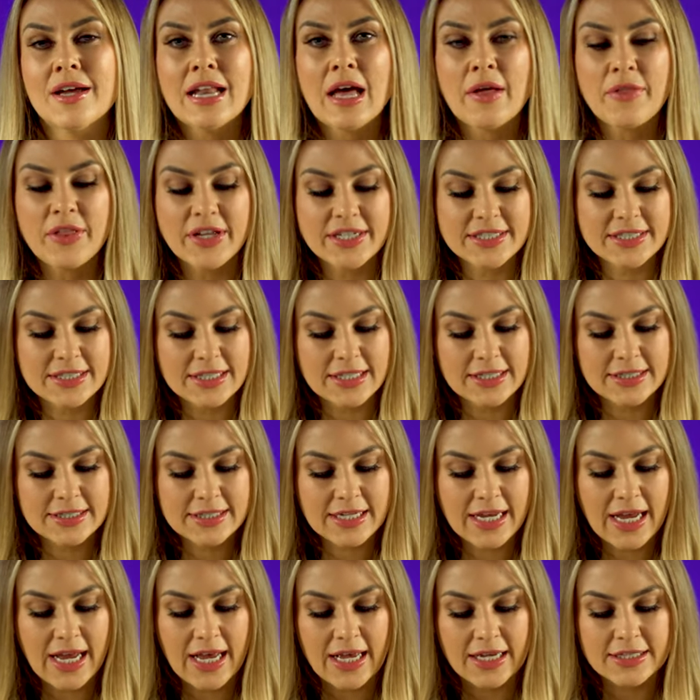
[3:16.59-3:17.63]
Now, this is
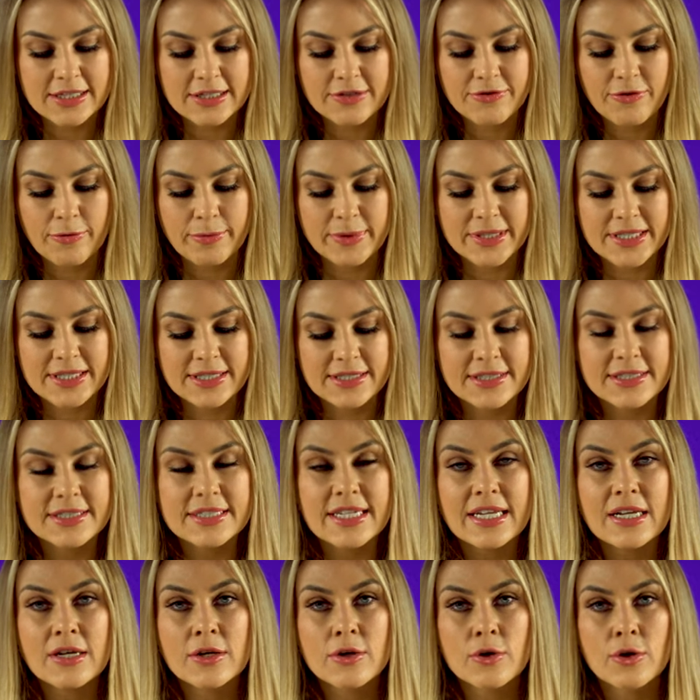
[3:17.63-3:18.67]
cast from a
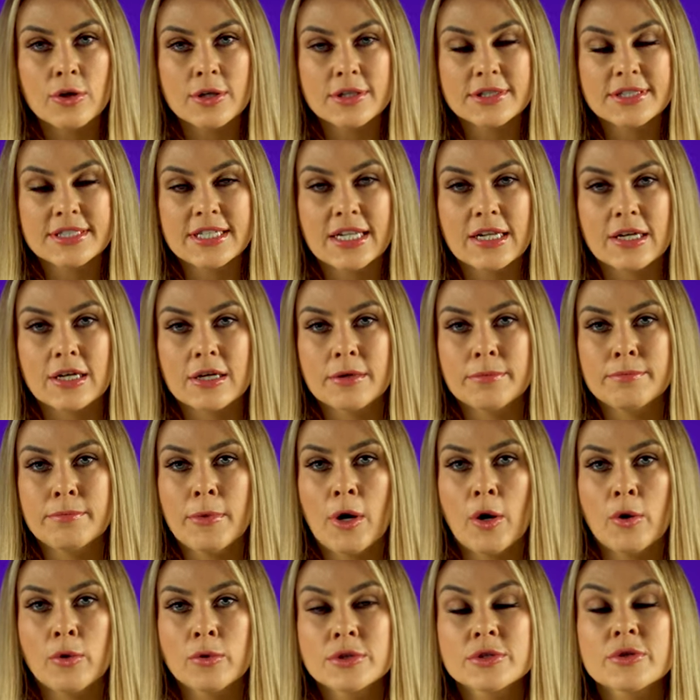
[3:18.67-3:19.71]
single silicone
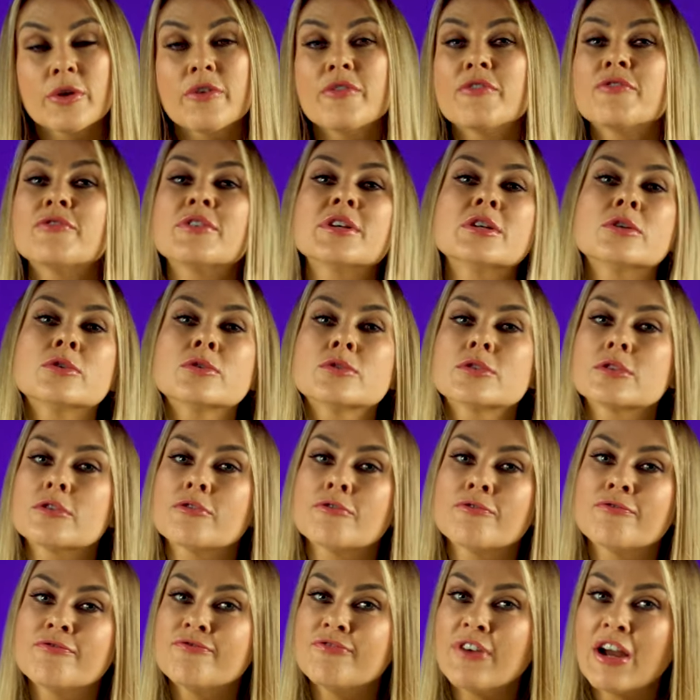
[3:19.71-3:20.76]
mould, so it feels
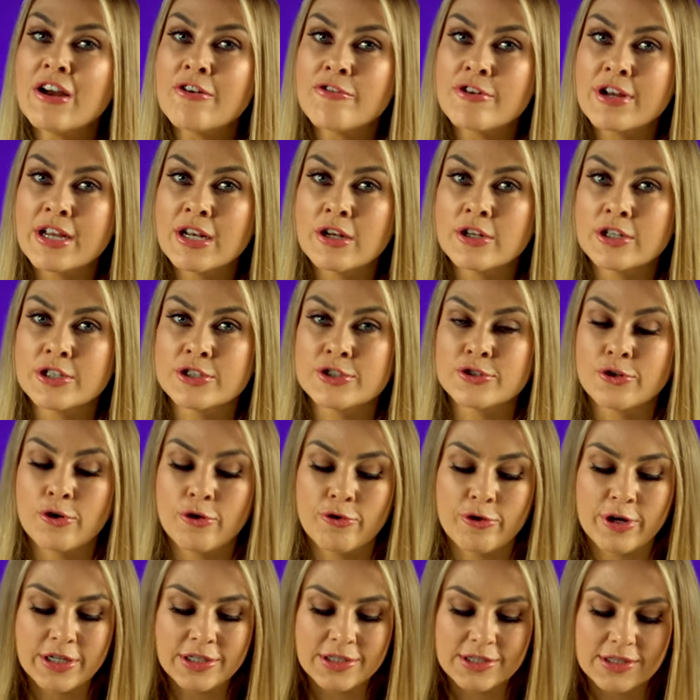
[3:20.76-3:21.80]
very
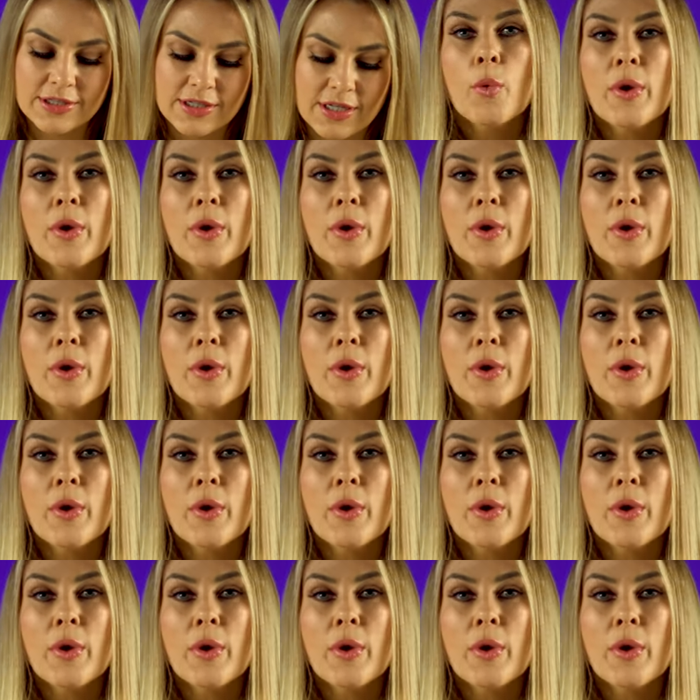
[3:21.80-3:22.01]
luxurious.